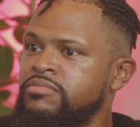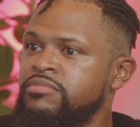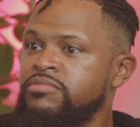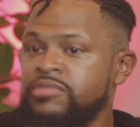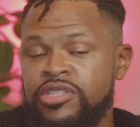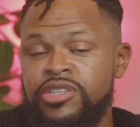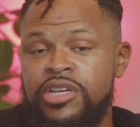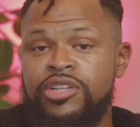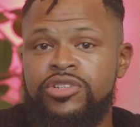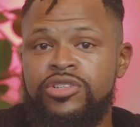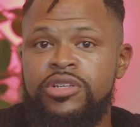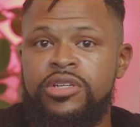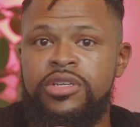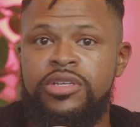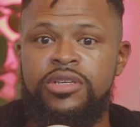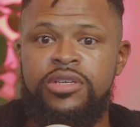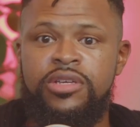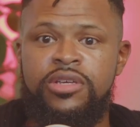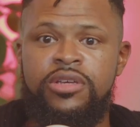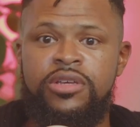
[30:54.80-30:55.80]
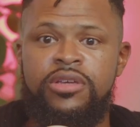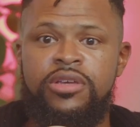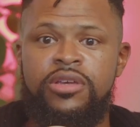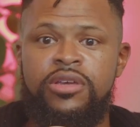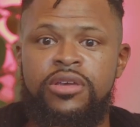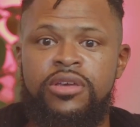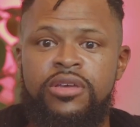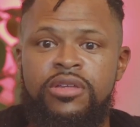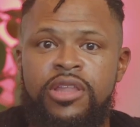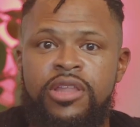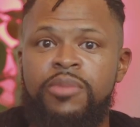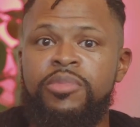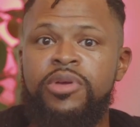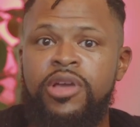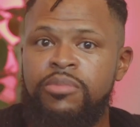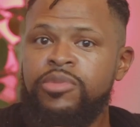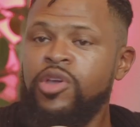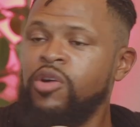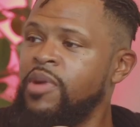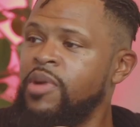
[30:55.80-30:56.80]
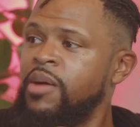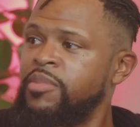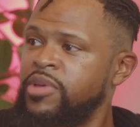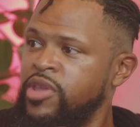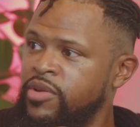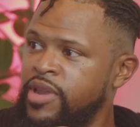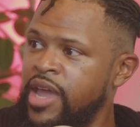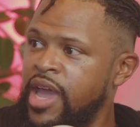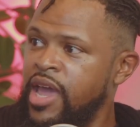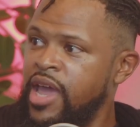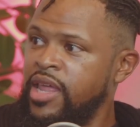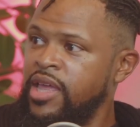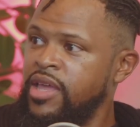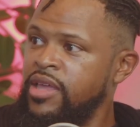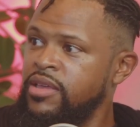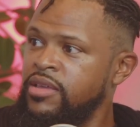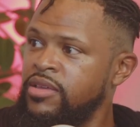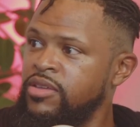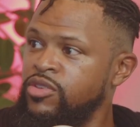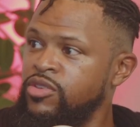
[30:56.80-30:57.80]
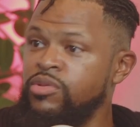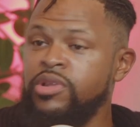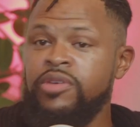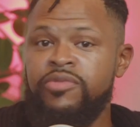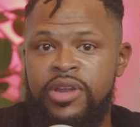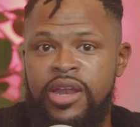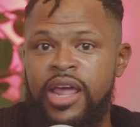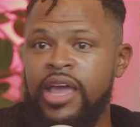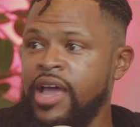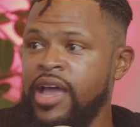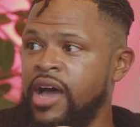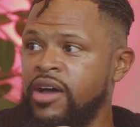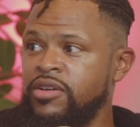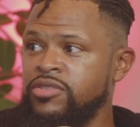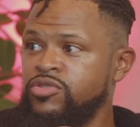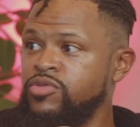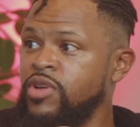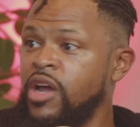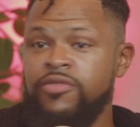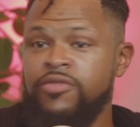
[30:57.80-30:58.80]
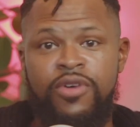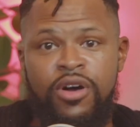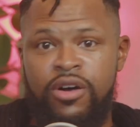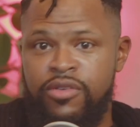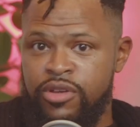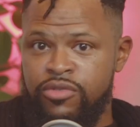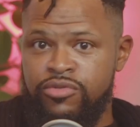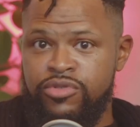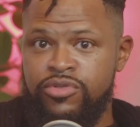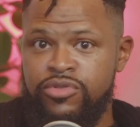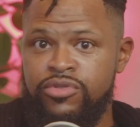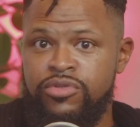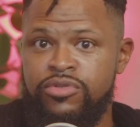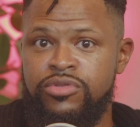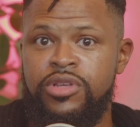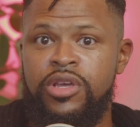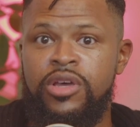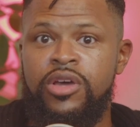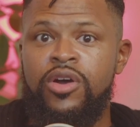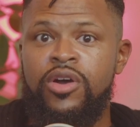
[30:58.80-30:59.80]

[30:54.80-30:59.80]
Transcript: essentially, they become your mom and your daddy. You living in their house. You got to follow their rules.